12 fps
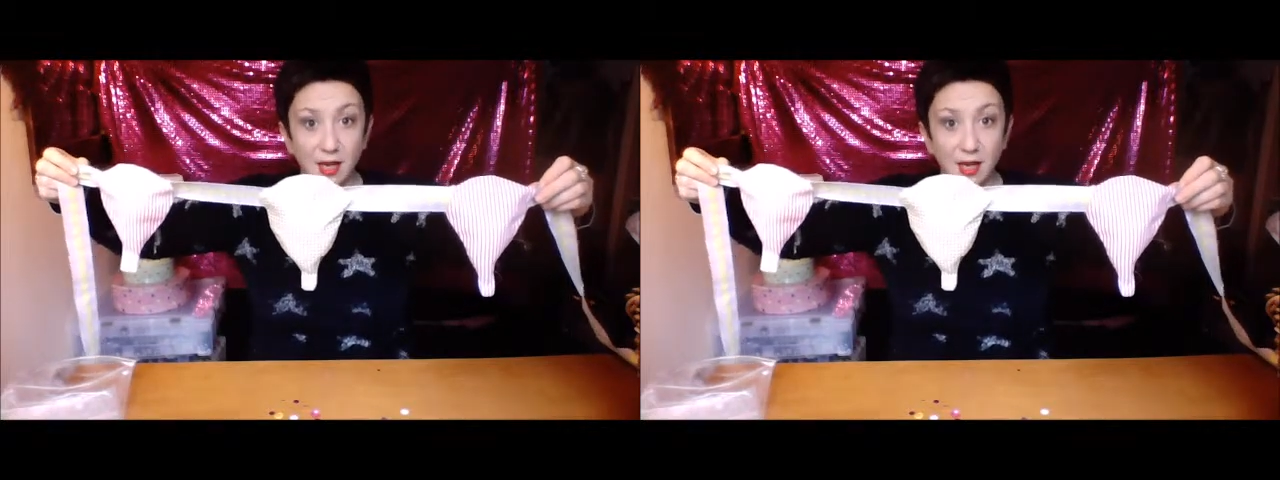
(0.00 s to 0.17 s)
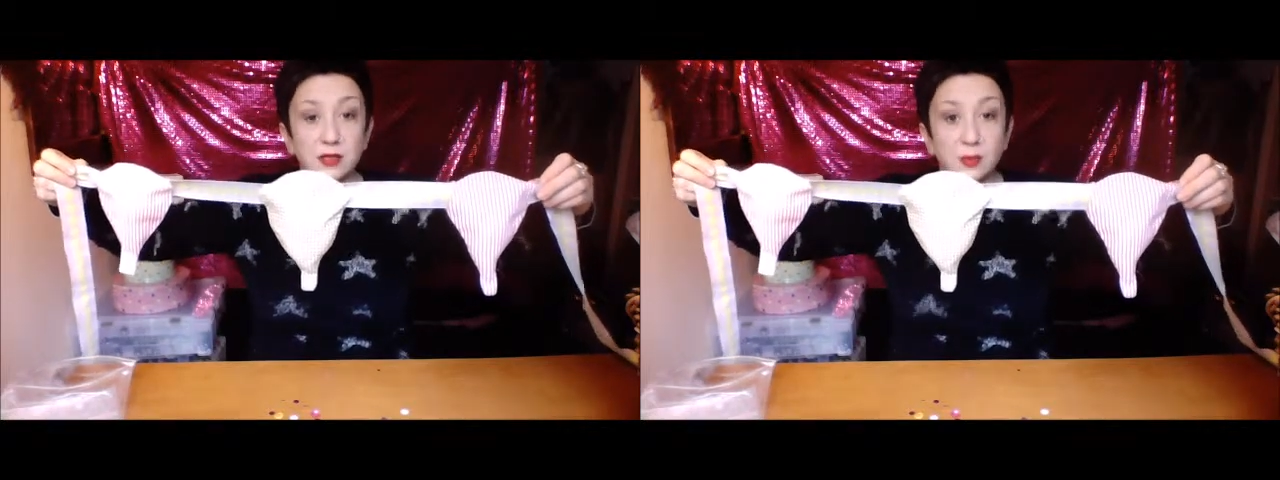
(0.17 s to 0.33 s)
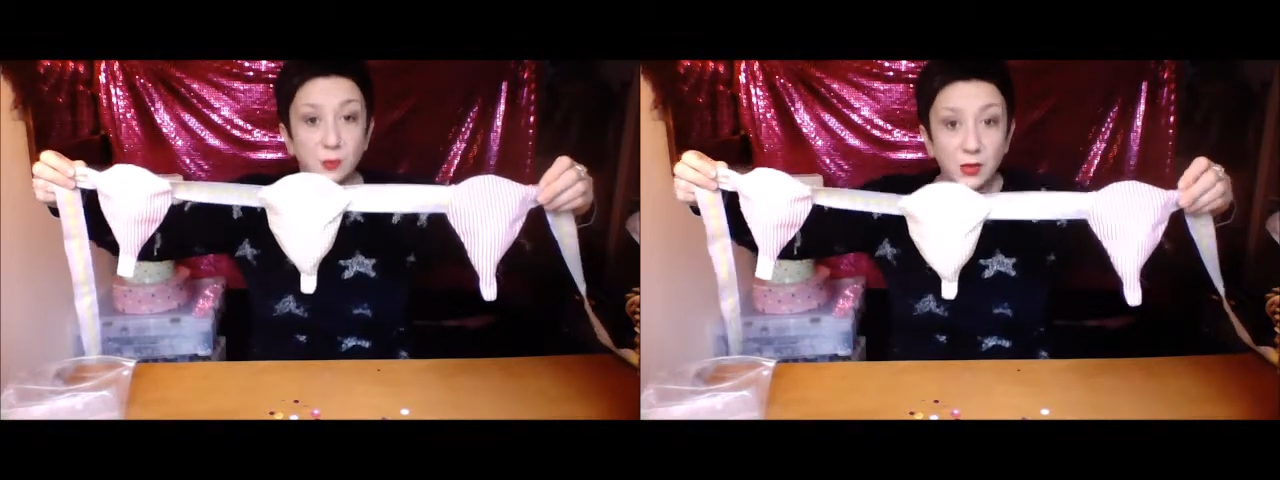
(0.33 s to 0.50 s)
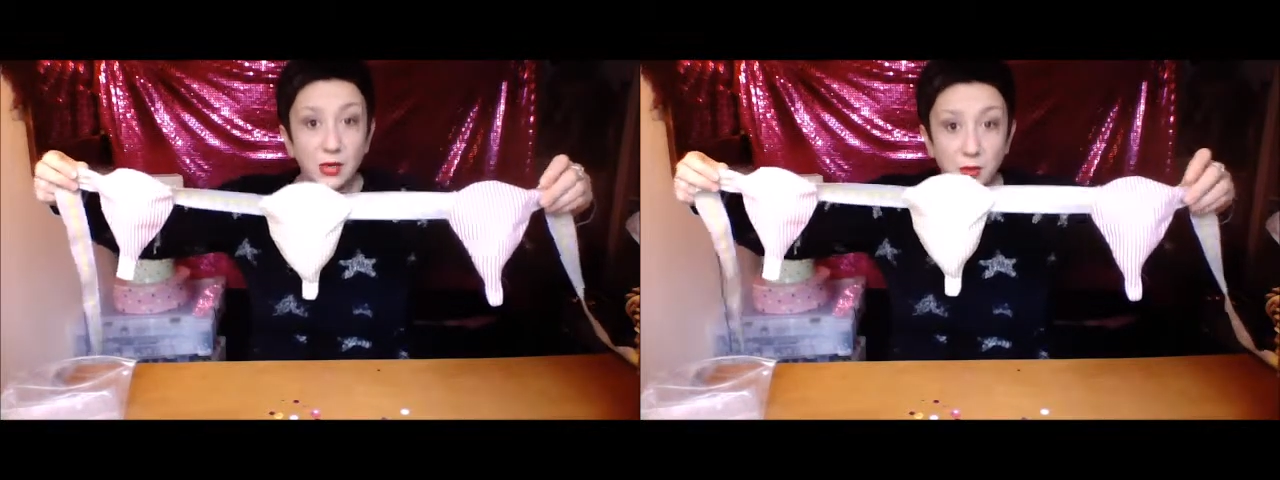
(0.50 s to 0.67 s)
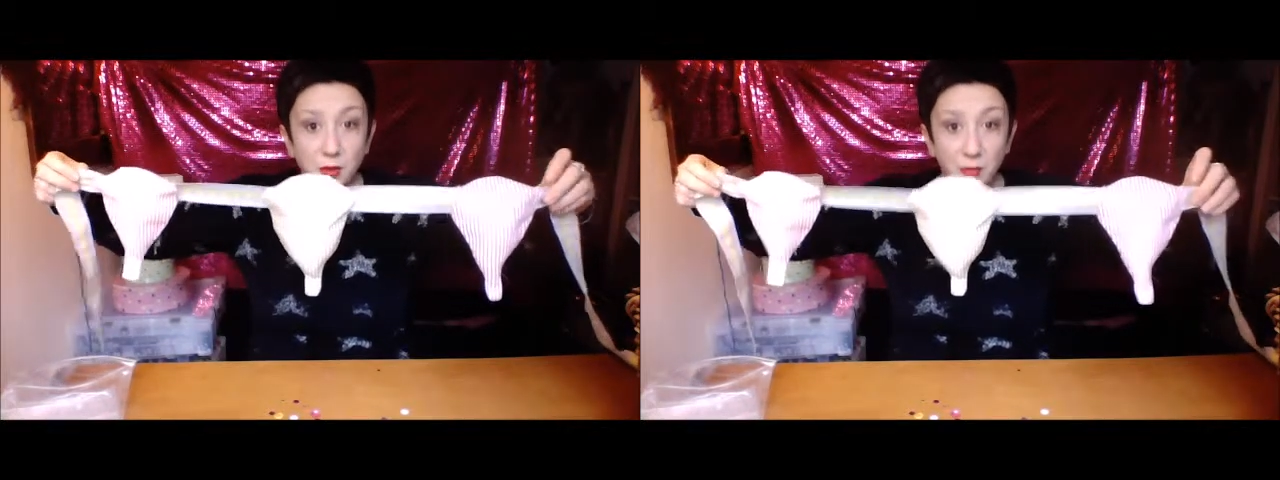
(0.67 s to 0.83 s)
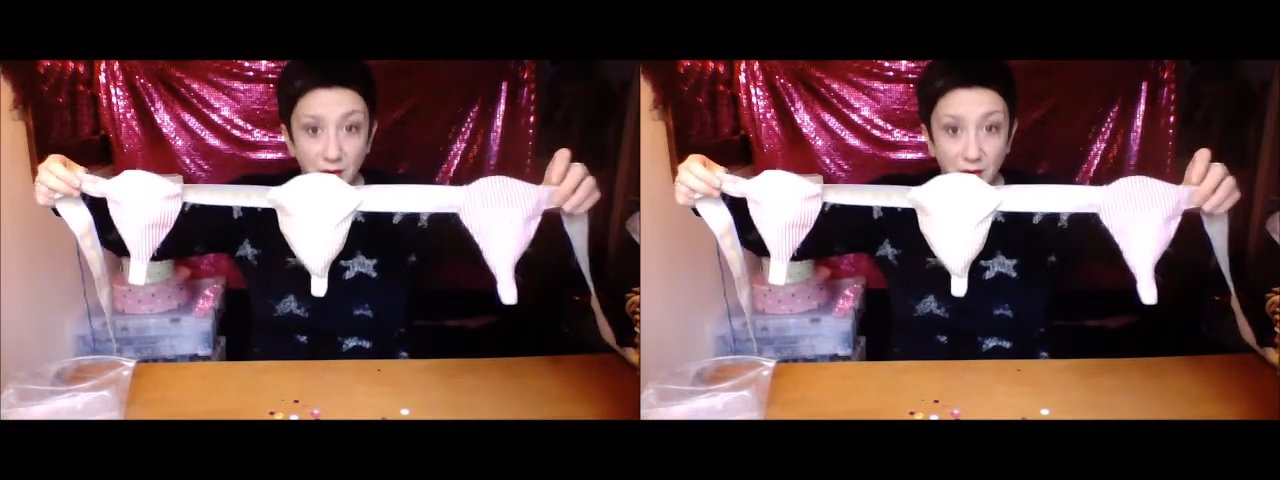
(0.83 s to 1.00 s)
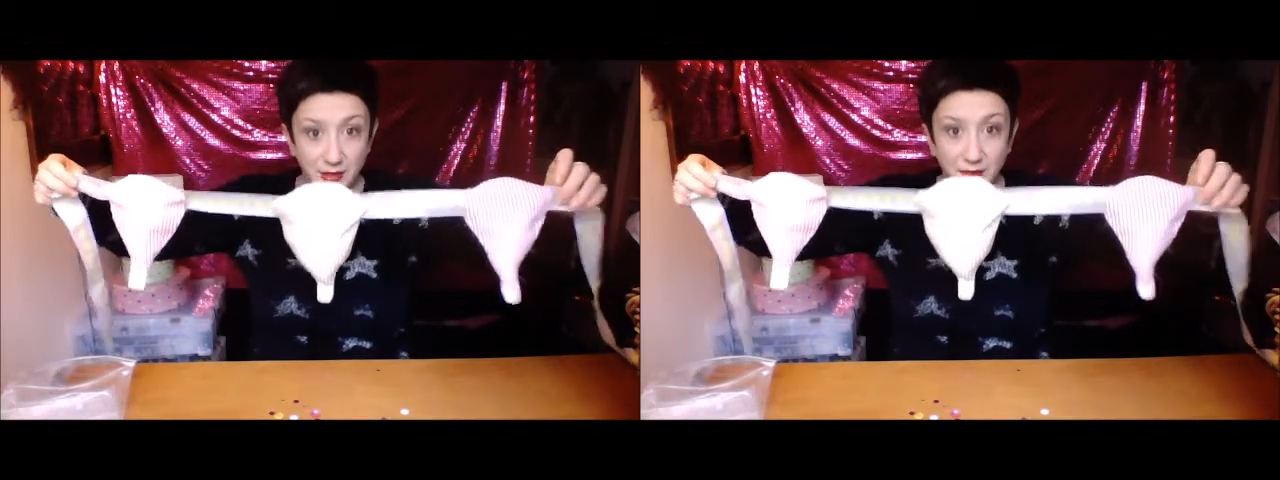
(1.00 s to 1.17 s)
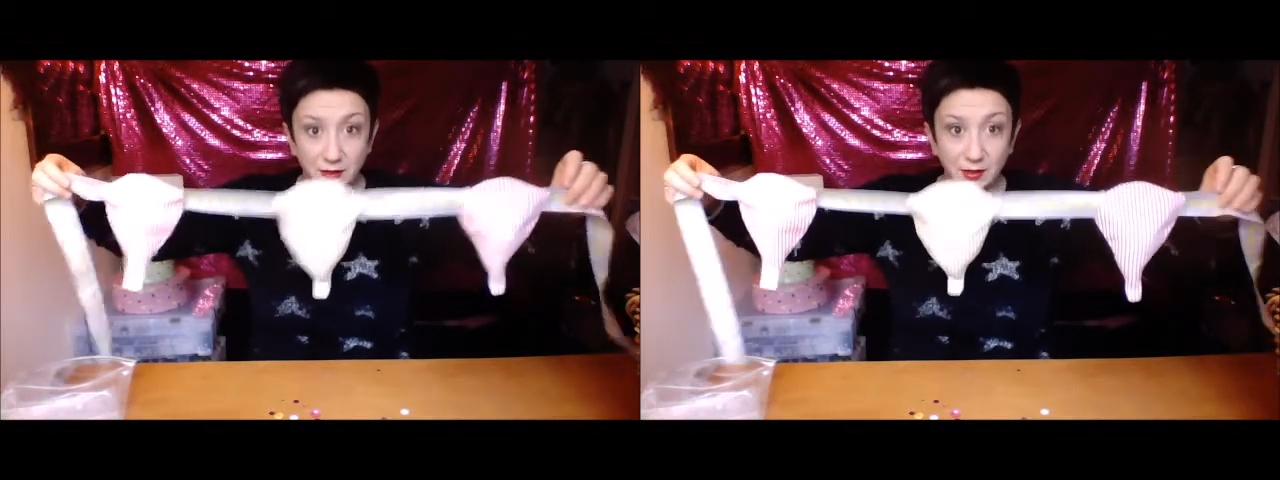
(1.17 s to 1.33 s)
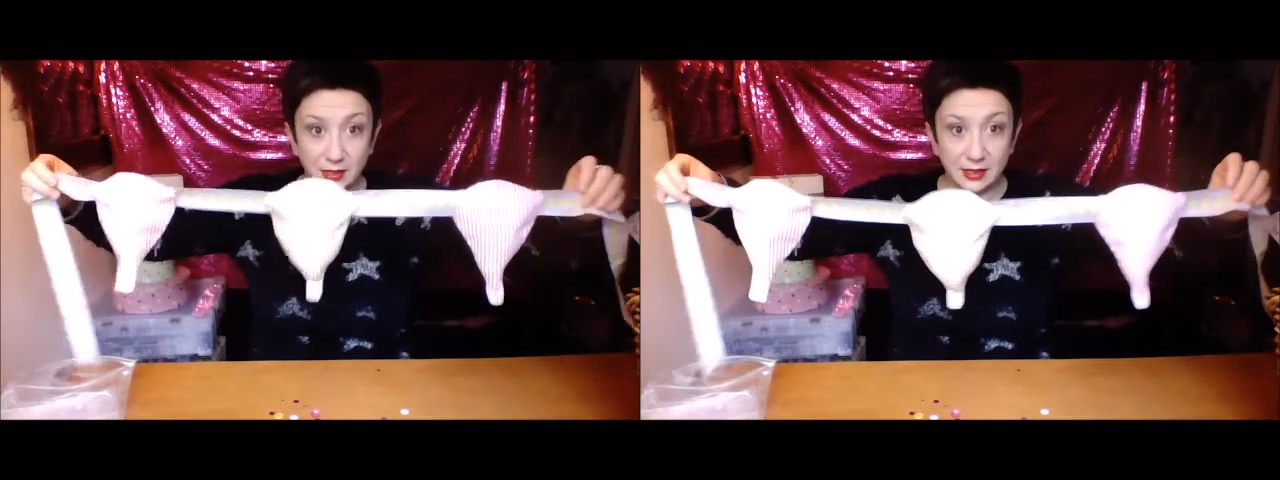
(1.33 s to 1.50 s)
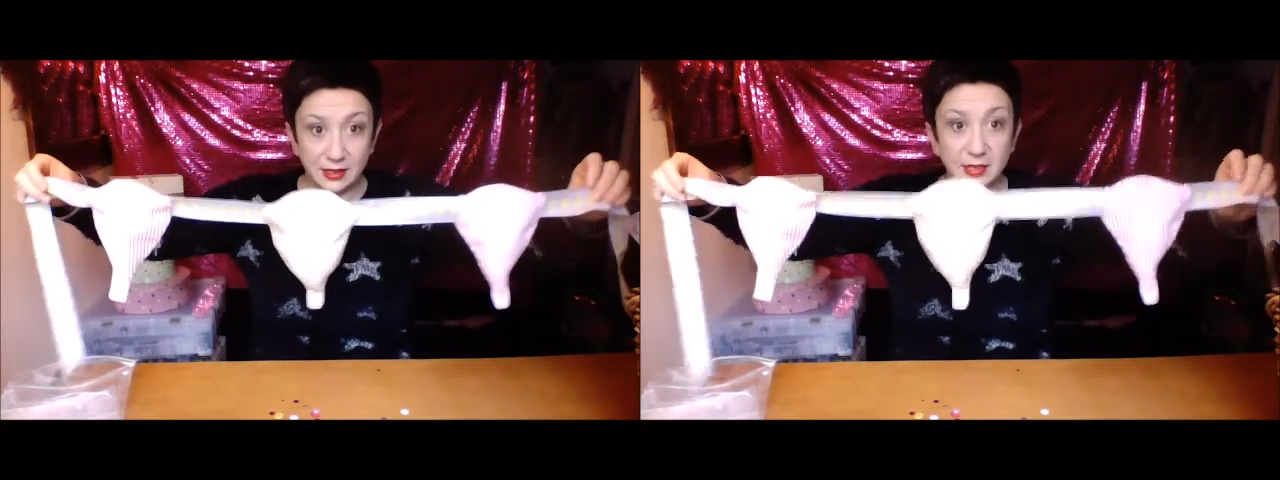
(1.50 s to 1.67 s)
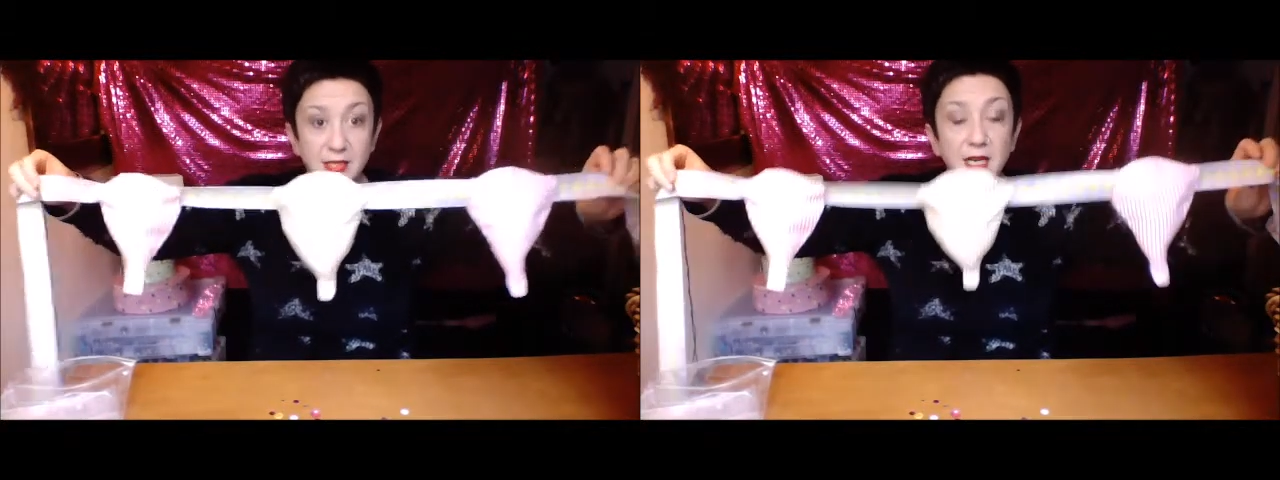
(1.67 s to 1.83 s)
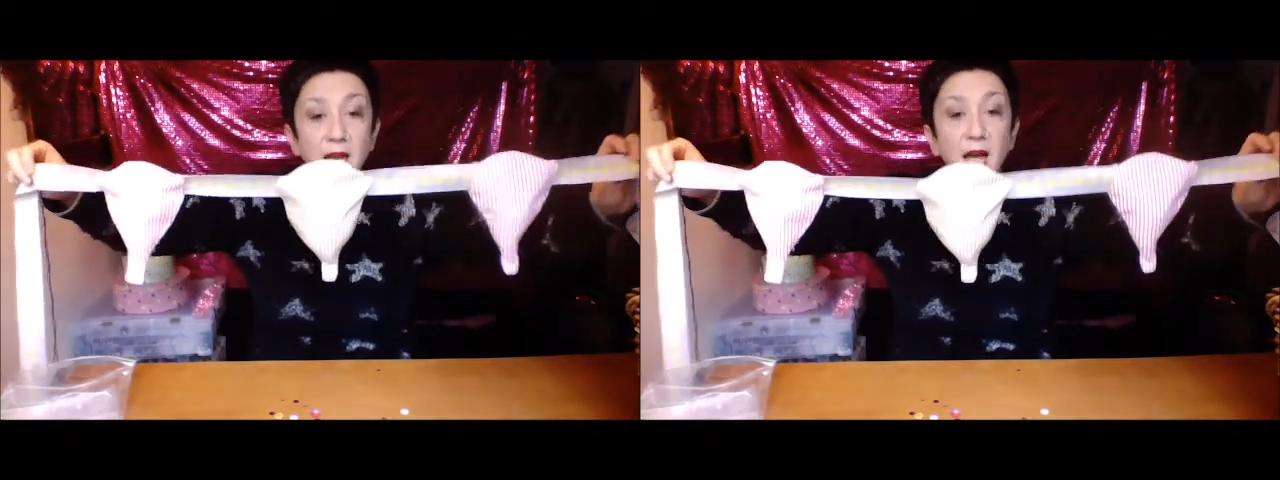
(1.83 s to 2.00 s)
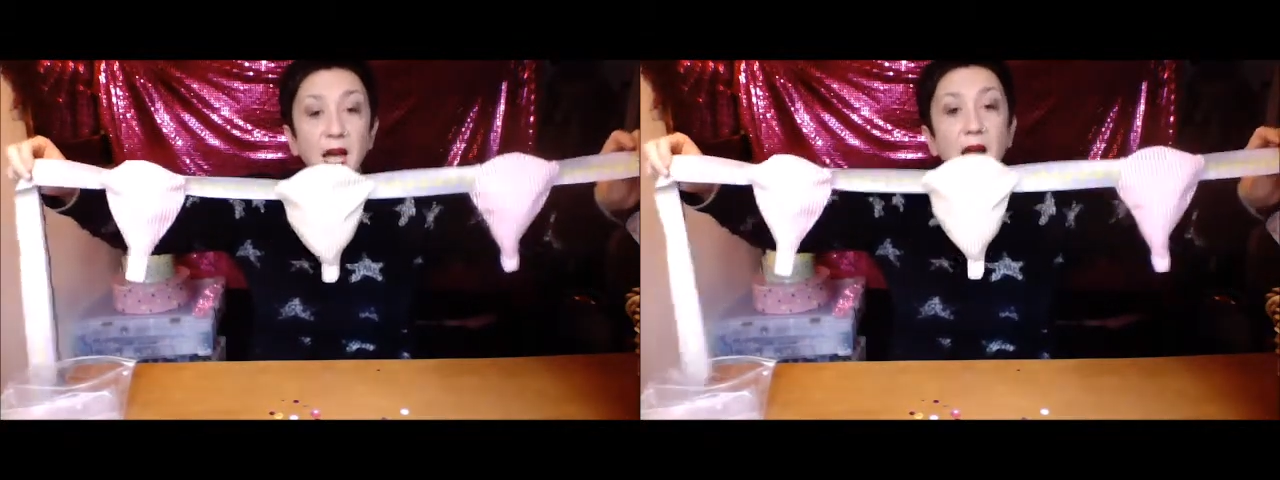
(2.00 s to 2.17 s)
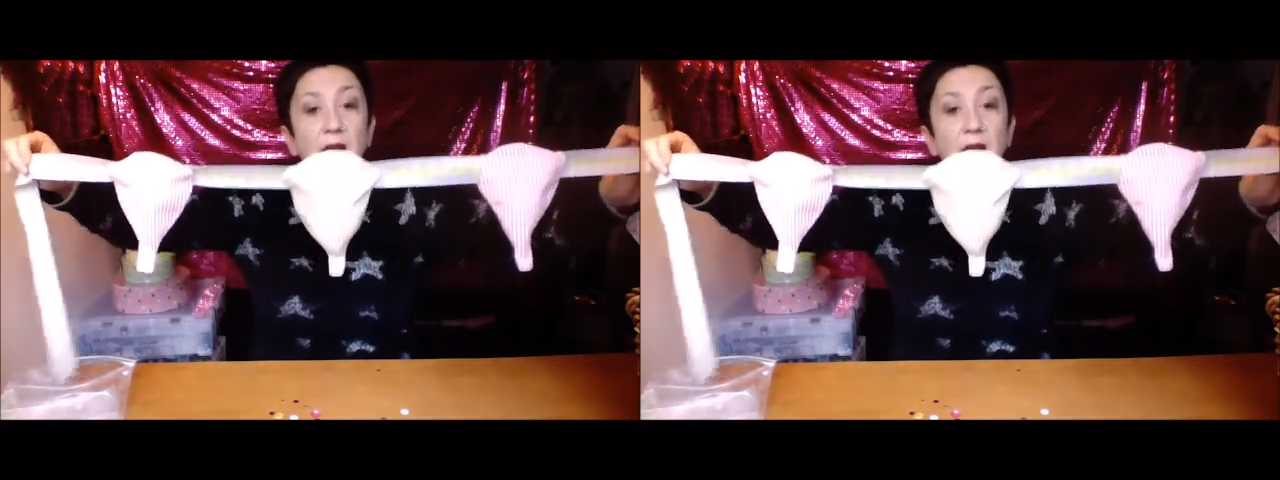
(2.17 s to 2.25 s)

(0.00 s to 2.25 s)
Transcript: and that's really good practice for your stitching.